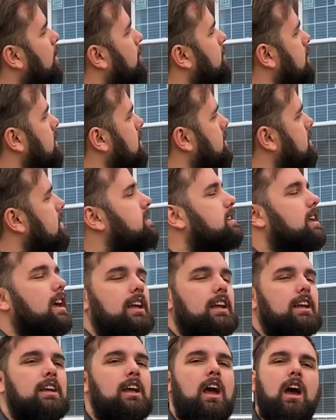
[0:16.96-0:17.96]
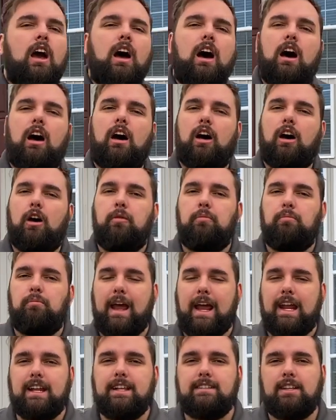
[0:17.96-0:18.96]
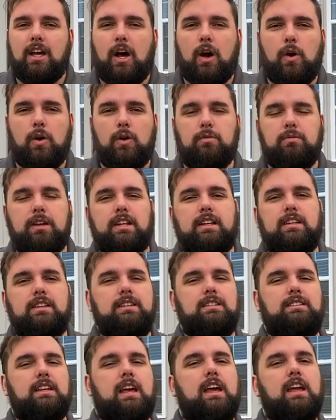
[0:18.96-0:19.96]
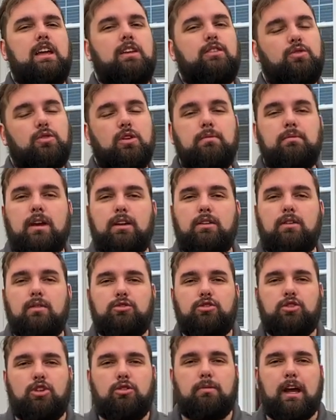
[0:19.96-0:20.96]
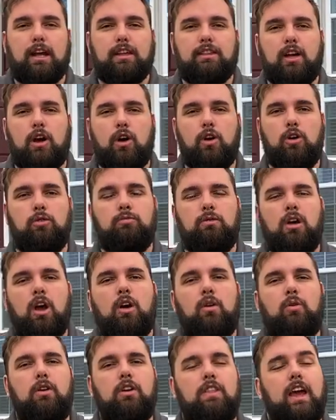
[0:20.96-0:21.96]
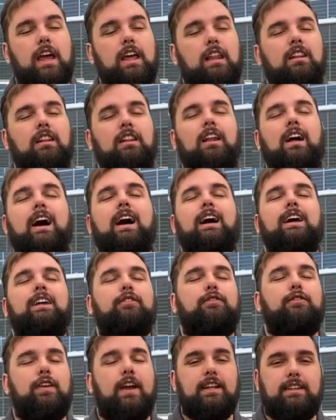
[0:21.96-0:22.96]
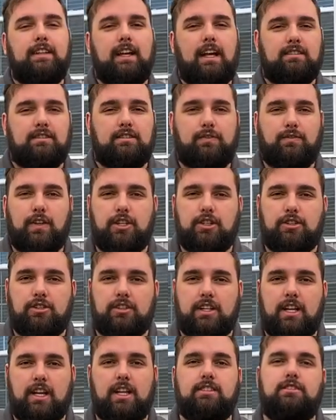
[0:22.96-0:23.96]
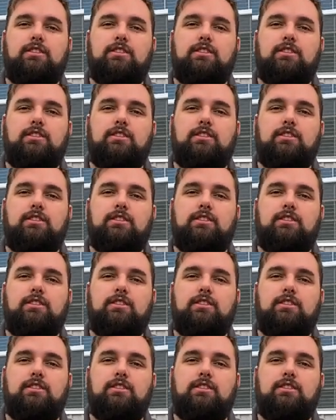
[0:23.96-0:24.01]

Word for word: This is a Manus home. It is a 3-bedroom, 2-bath home with a lot of fantastic features in it.